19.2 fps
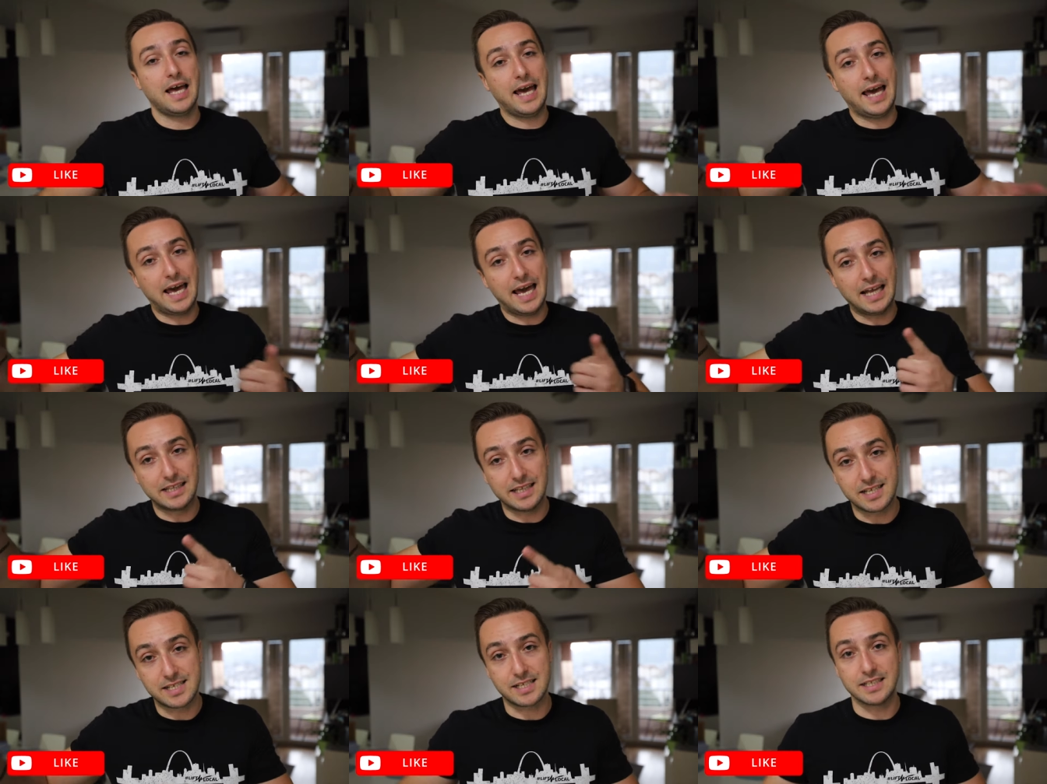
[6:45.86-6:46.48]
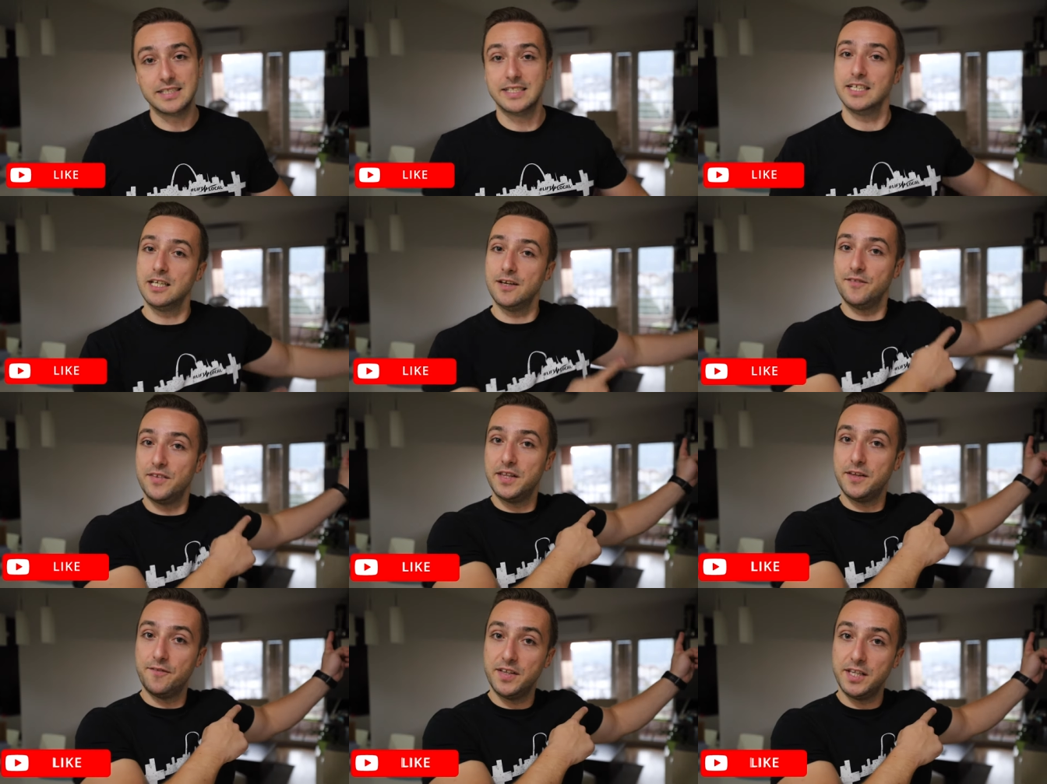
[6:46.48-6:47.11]
And let's continue
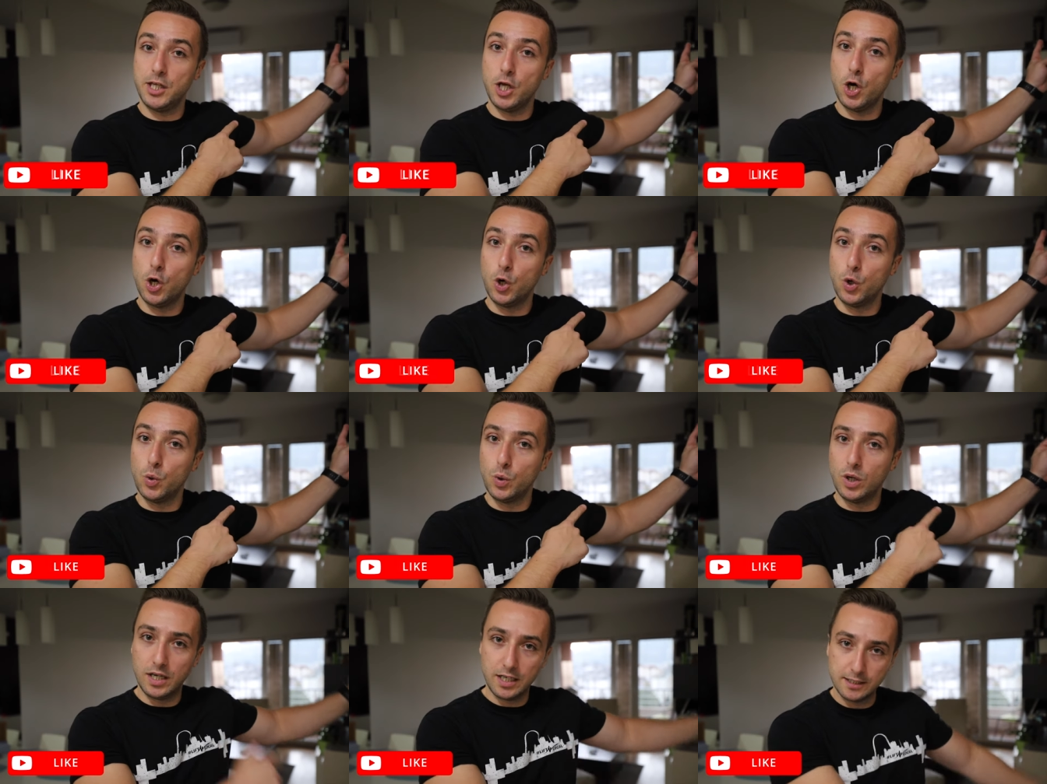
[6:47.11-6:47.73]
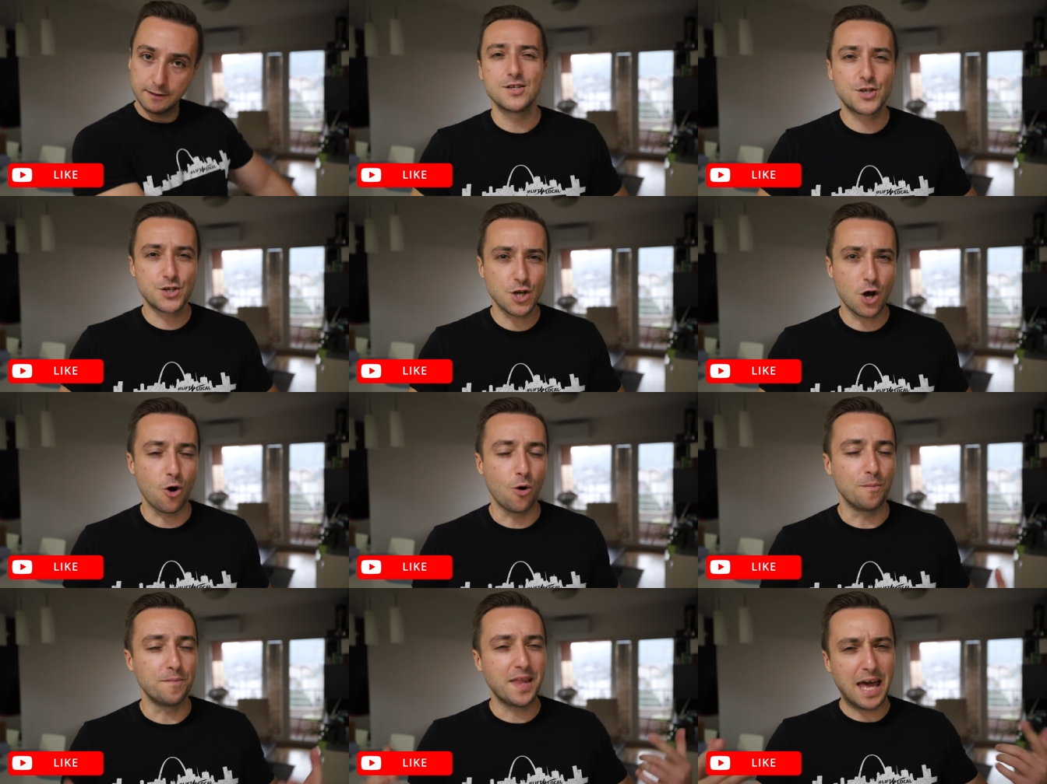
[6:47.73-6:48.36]
with the video.
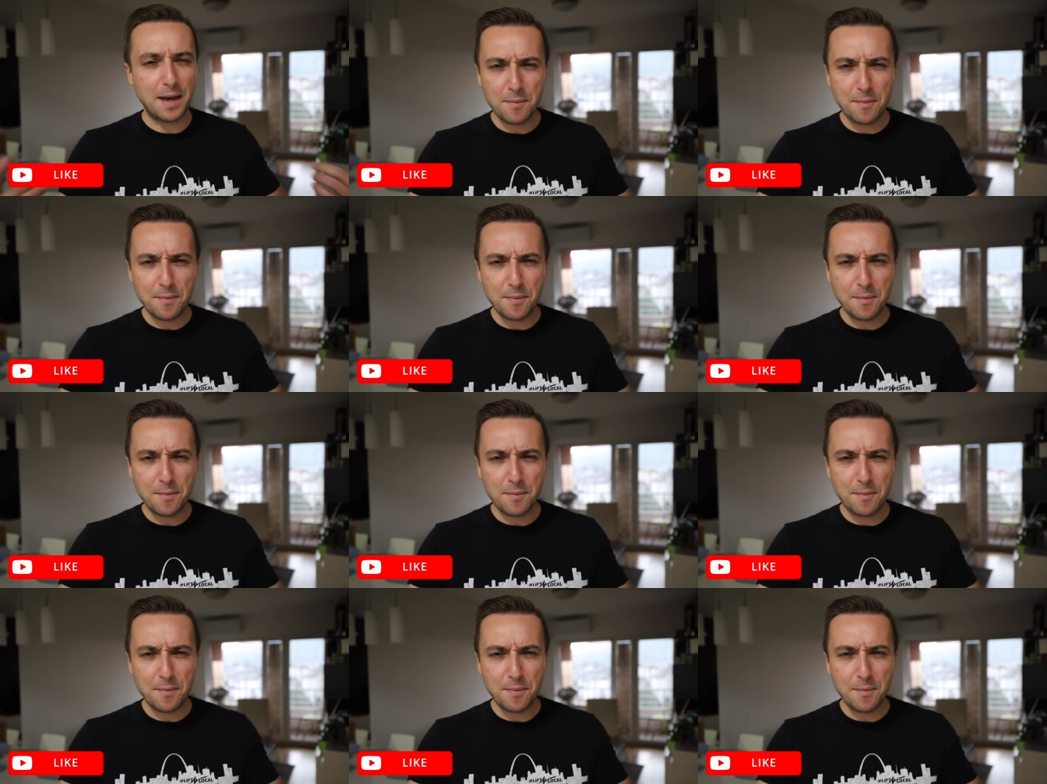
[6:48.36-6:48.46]
So,